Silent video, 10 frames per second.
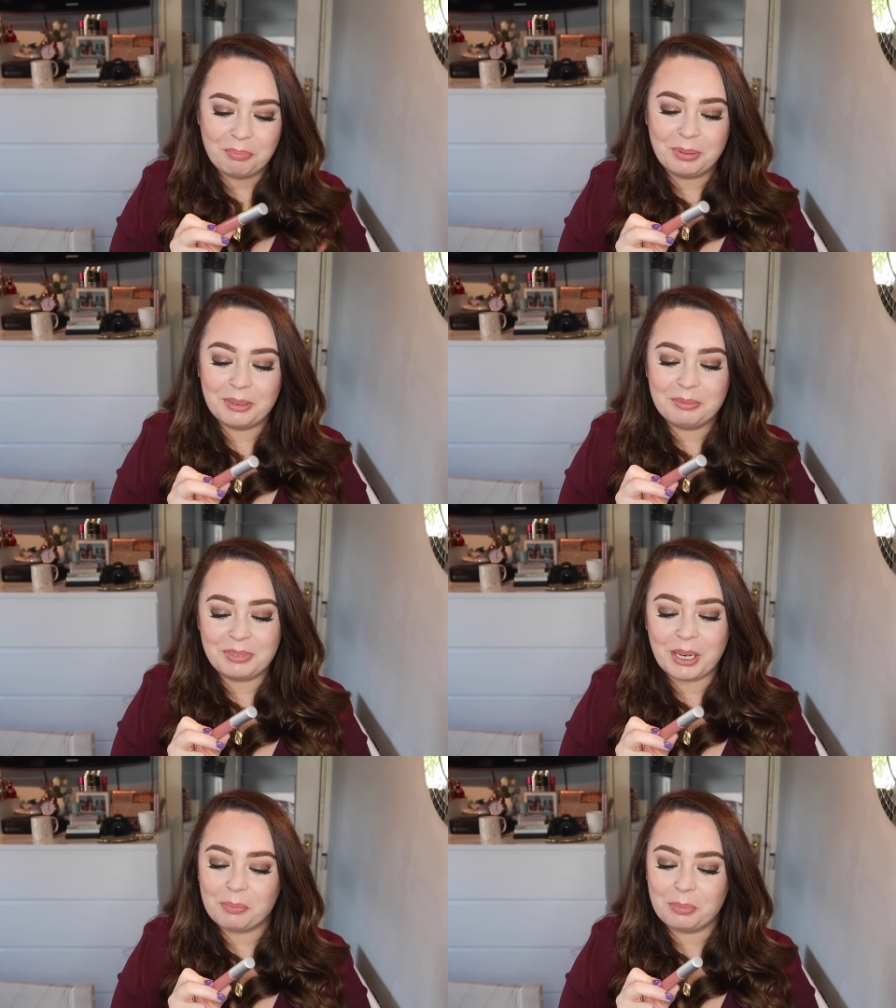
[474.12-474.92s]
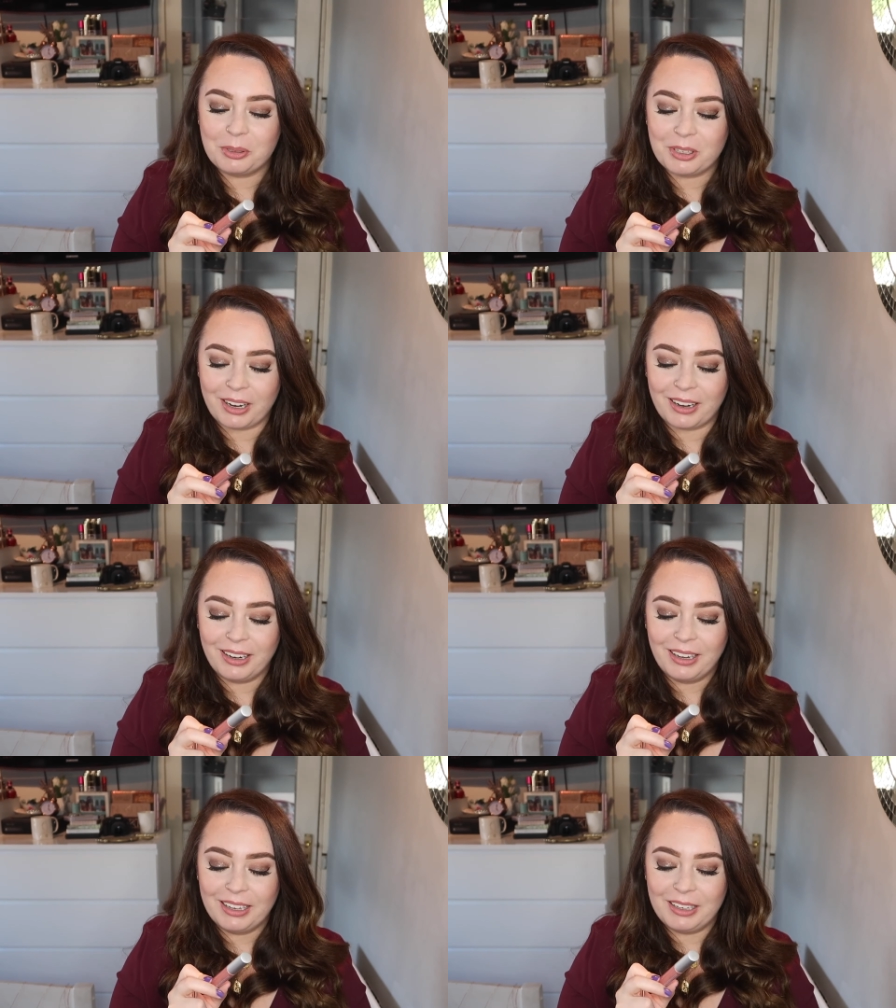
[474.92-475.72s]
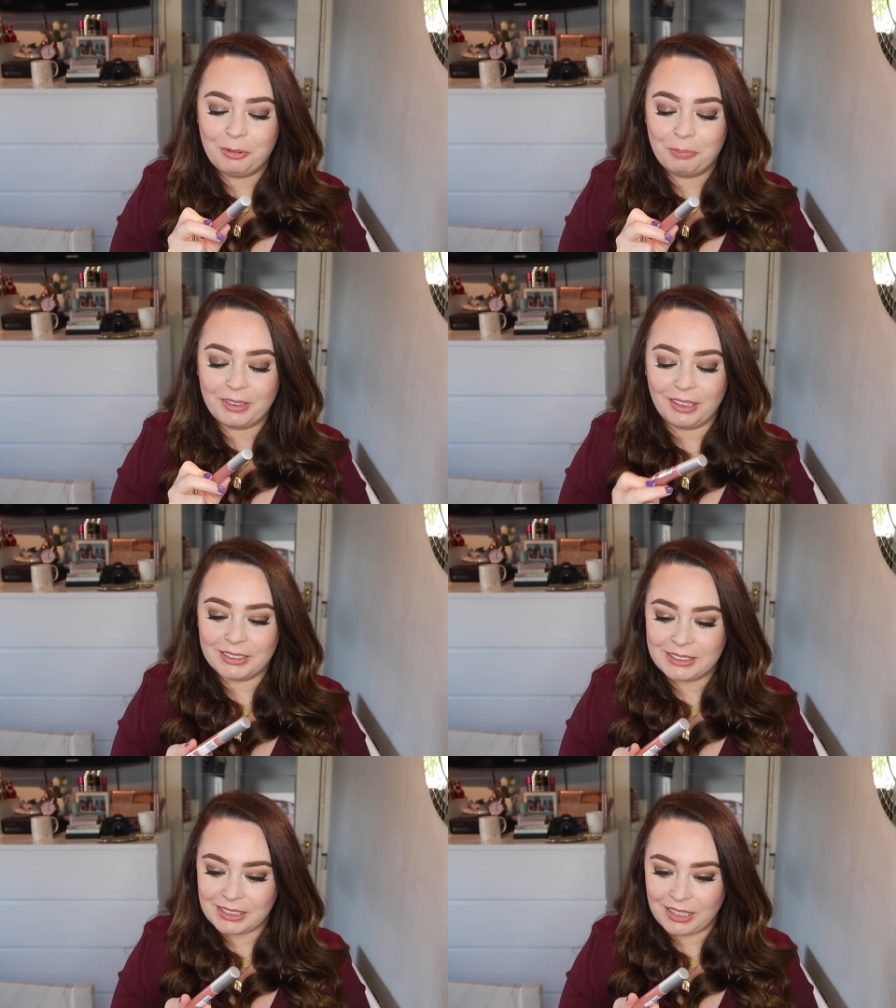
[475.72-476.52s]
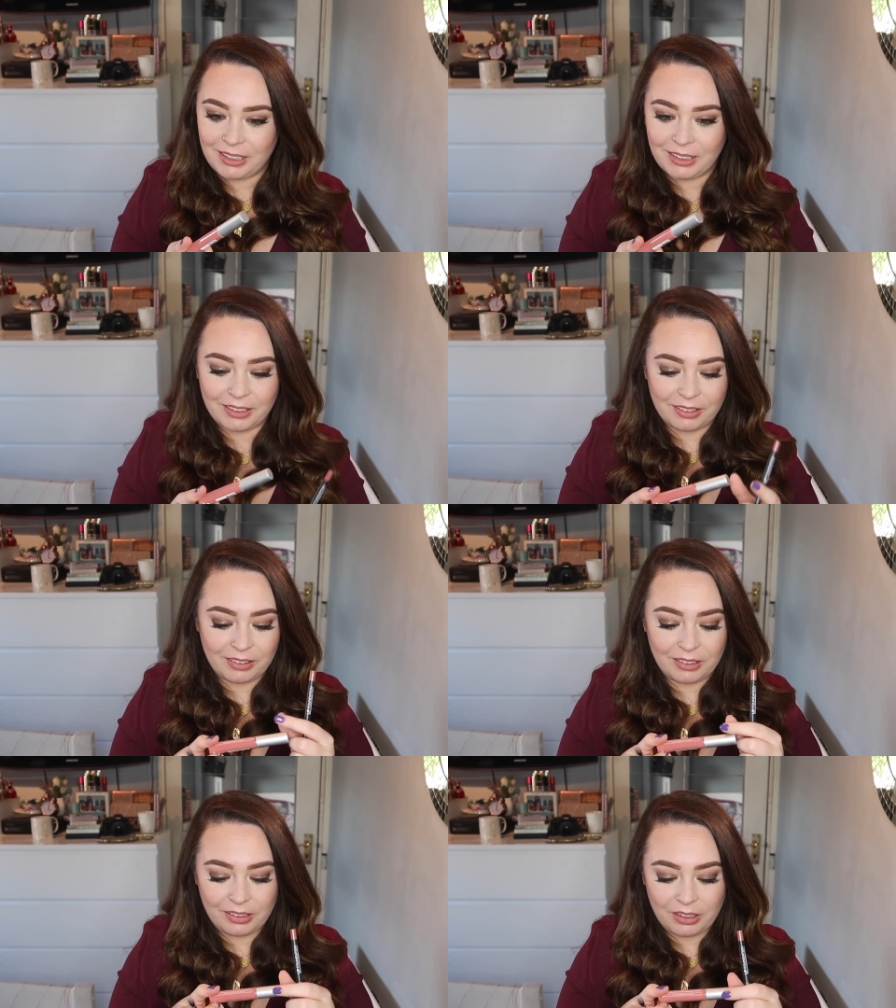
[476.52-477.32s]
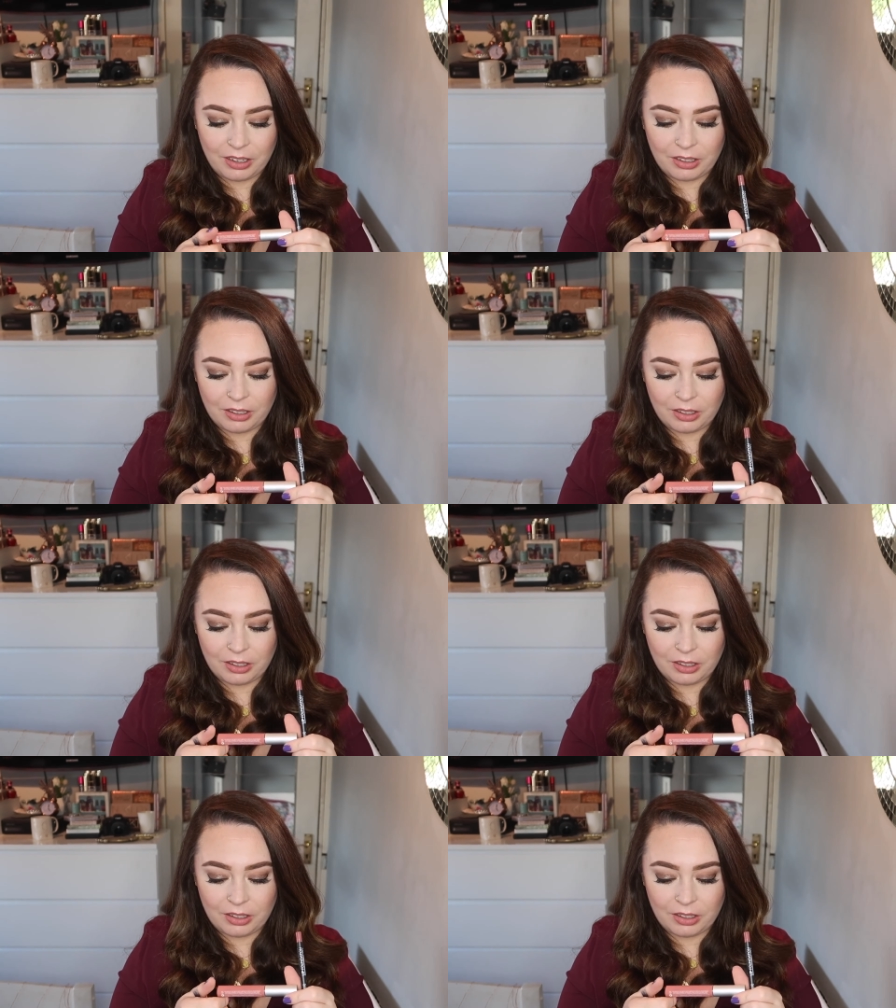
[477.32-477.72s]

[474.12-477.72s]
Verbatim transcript: Plump Your Pucker lip gloss in,